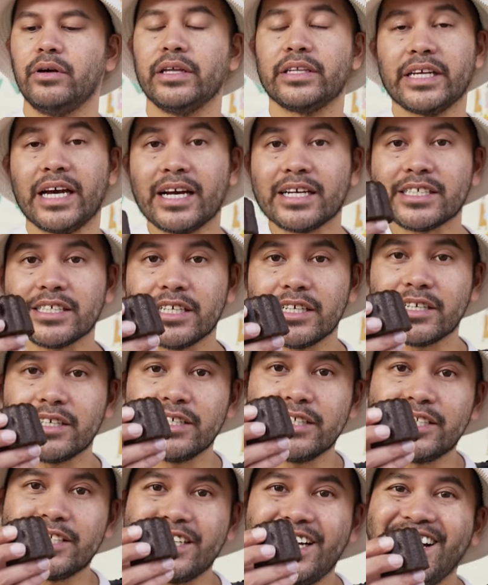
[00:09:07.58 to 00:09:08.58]
It's actually a
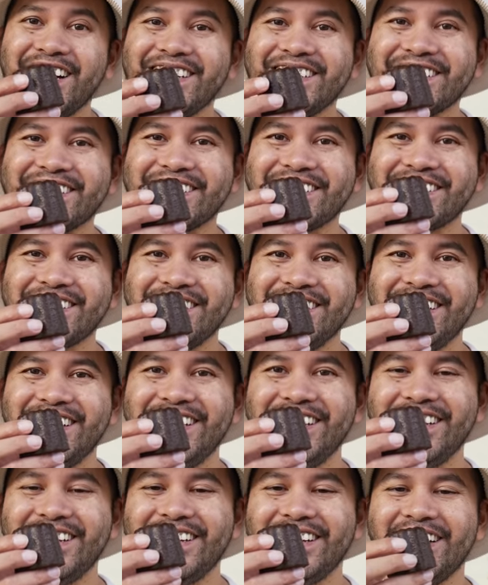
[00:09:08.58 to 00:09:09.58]
good size. It's
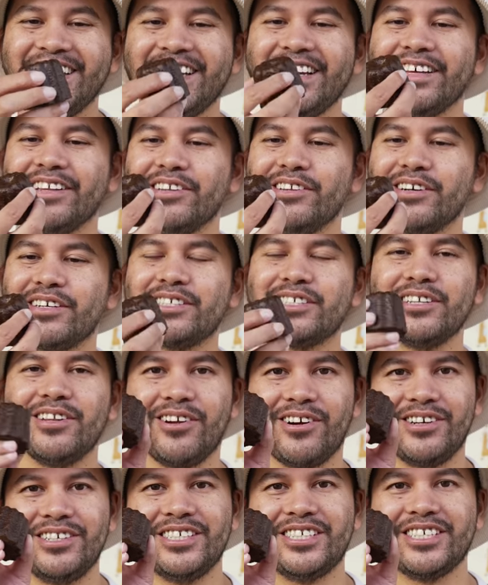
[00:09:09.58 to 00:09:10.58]
cute. It looks
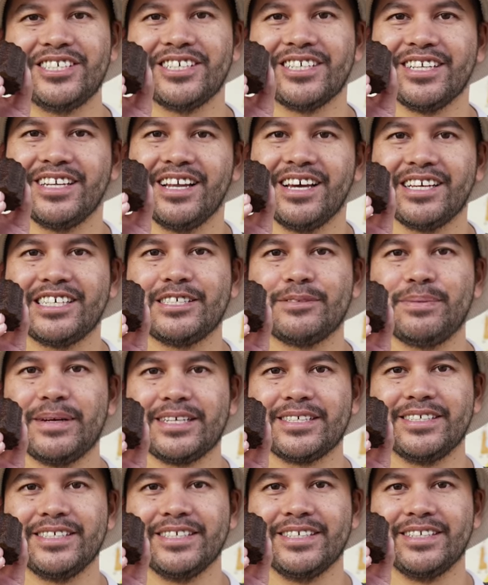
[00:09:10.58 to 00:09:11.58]
larger than I
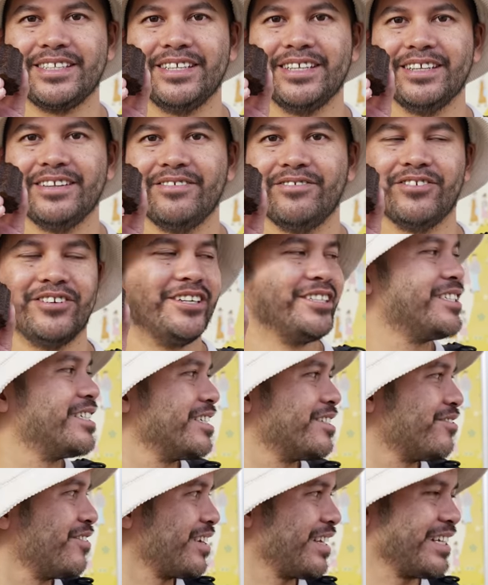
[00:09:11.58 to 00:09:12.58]
expected versus